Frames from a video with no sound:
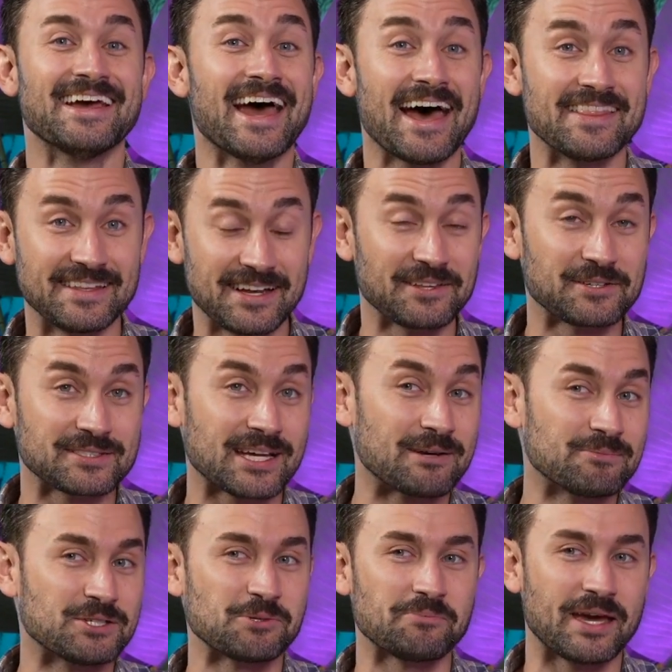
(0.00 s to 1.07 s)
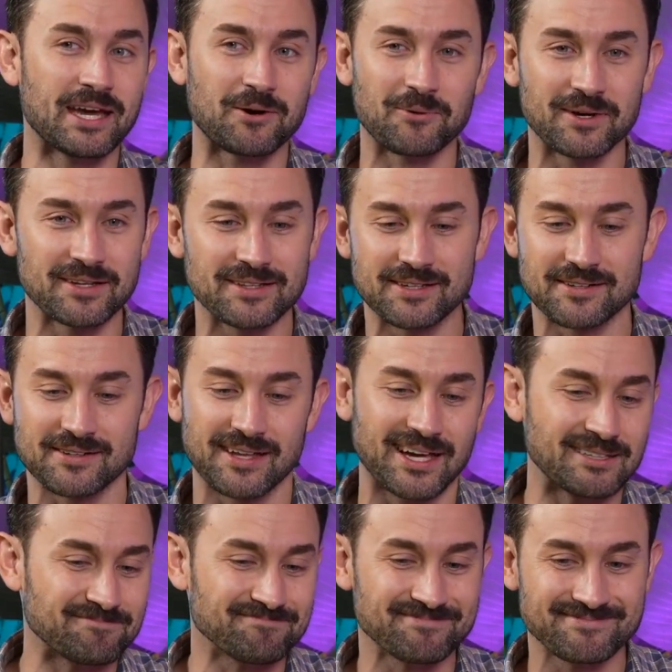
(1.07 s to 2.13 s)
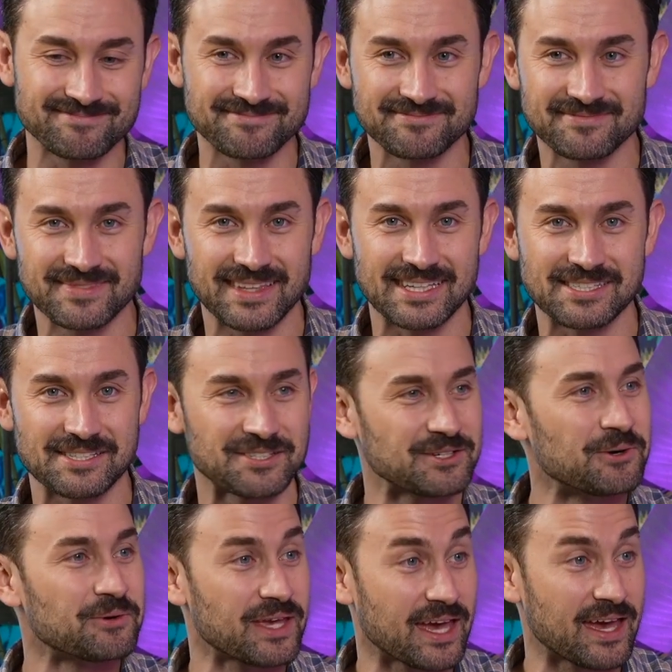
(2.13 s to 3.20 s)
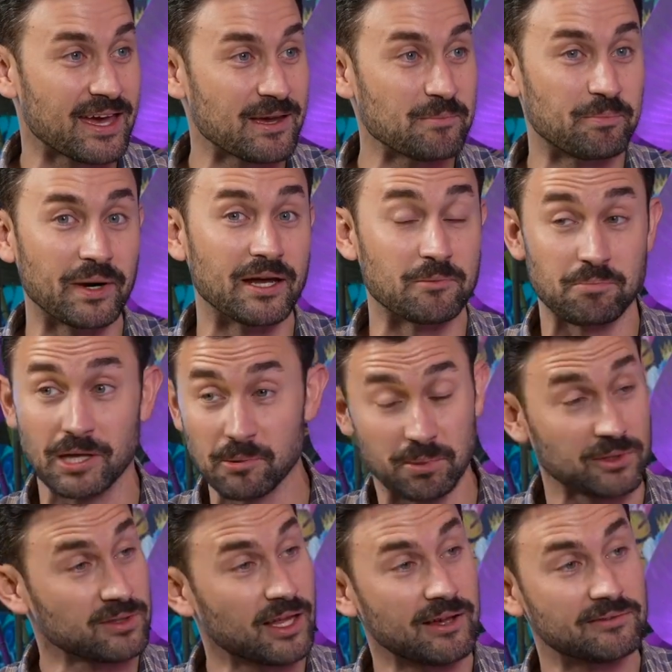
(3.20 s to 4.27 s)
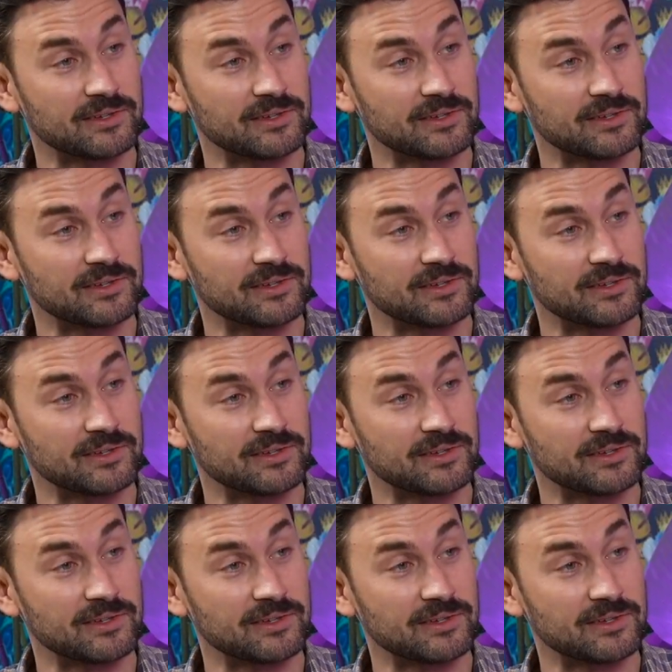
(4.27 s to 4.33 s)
And then other times you make one and you're like, this is okay, but people love